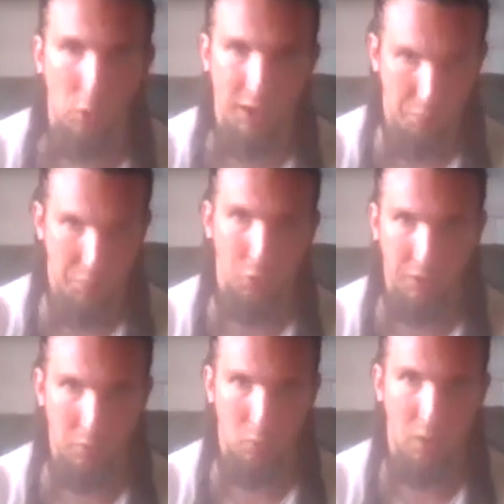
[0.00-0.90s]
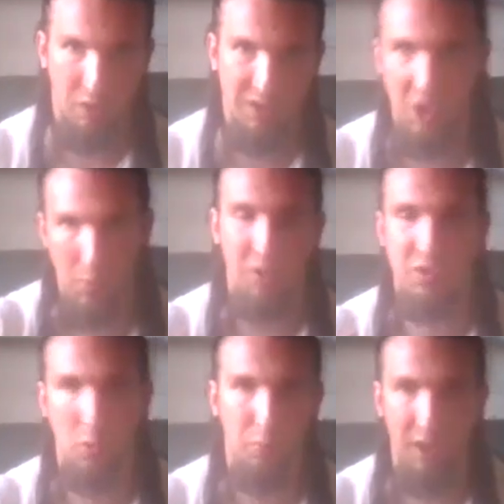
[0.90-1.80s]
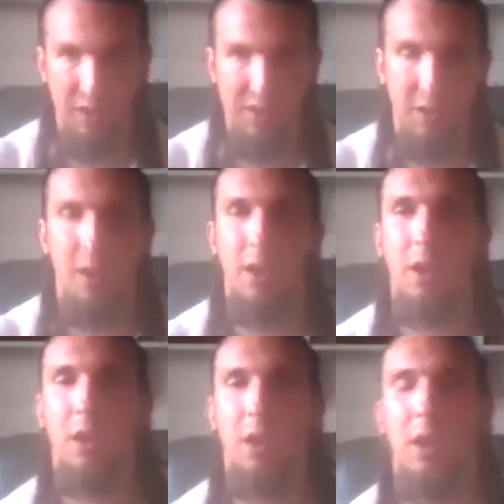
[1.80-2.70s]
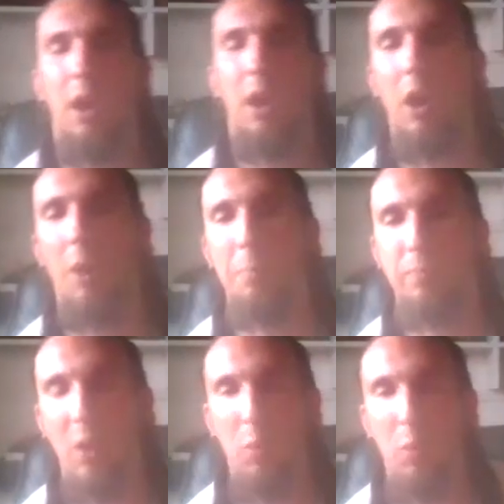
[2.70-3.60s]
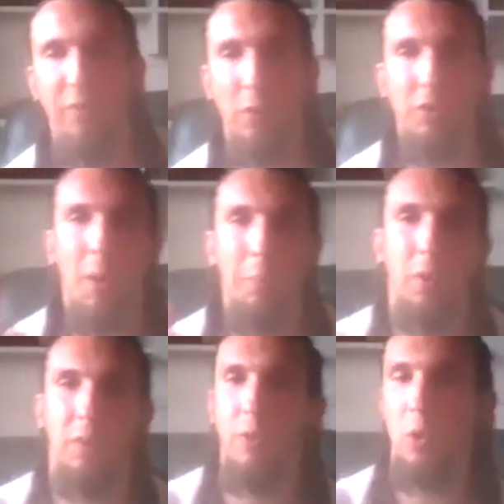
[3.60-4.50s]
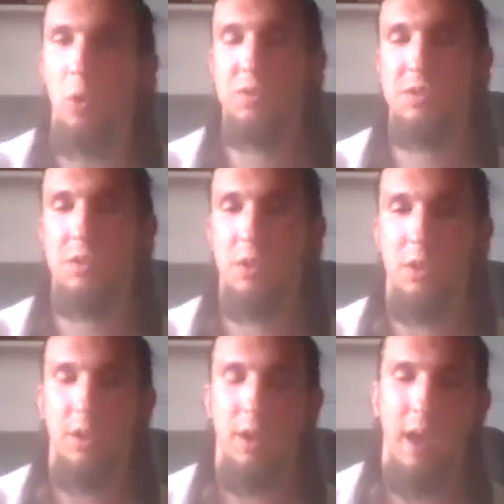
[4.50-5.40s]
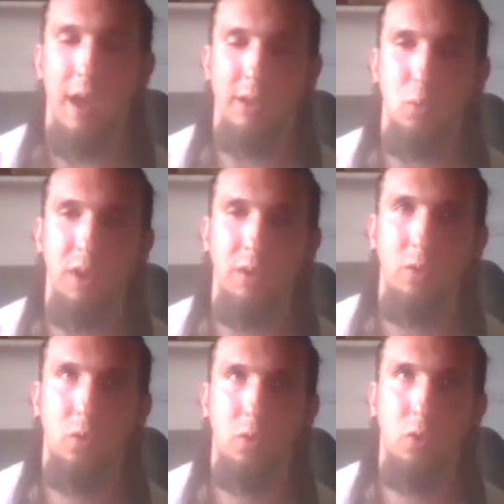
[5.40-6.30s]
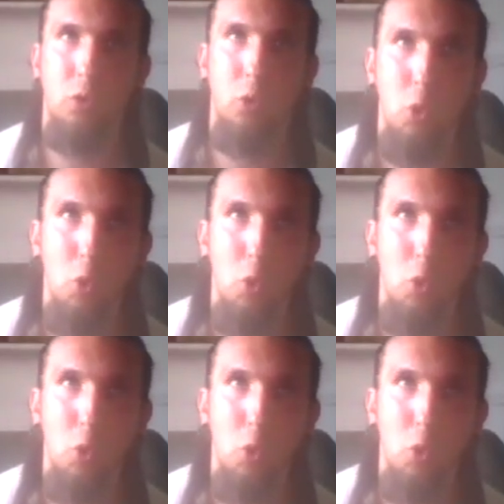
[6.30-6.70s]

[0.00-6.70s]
building where ceremonies took place. Um, we found a number of those, and we do